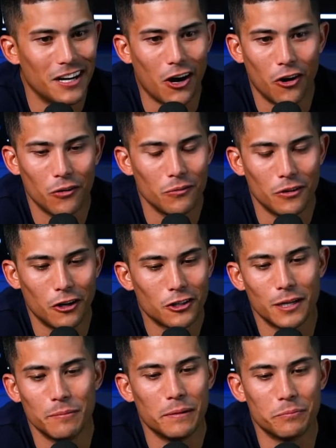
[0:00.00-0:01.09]
I'll I'll
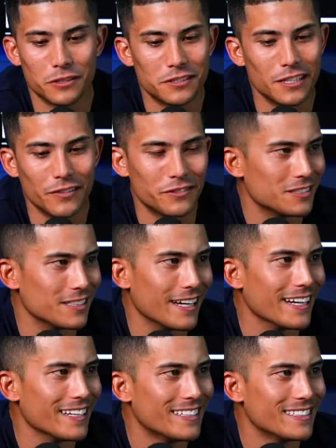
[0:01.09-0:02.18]
come up with stuff to
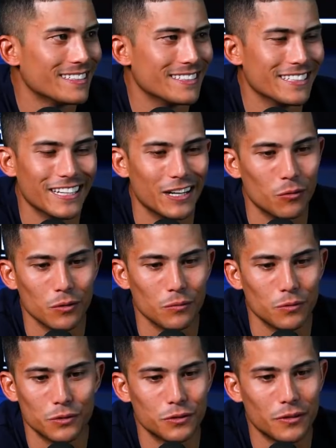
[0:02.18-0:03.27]
say. Hmm. You know, we'll
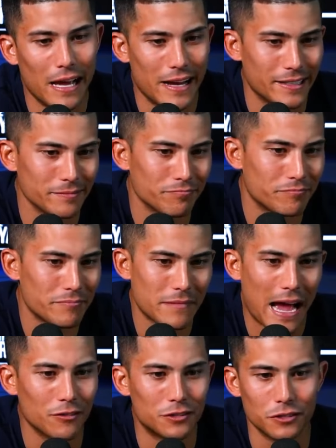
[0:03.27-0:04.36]
we'll do like
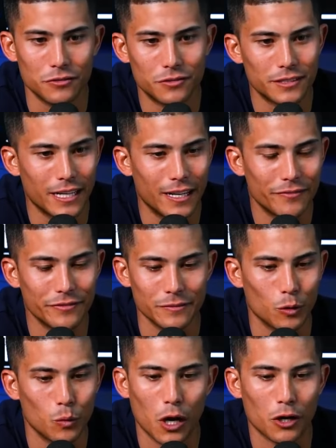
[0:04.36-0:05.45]
how to stuff and
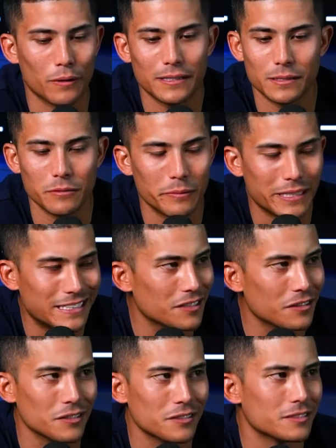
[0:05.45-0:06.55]
we'll walk around some of my
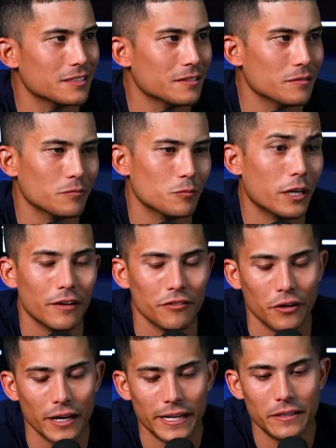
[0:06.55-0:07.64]
deals and whatever,
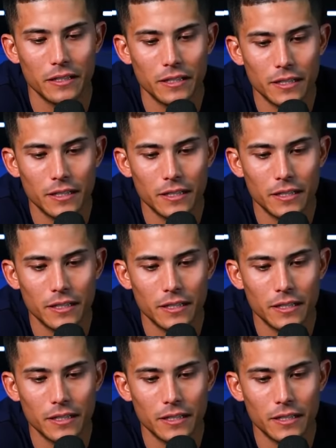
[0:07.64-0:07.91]
right?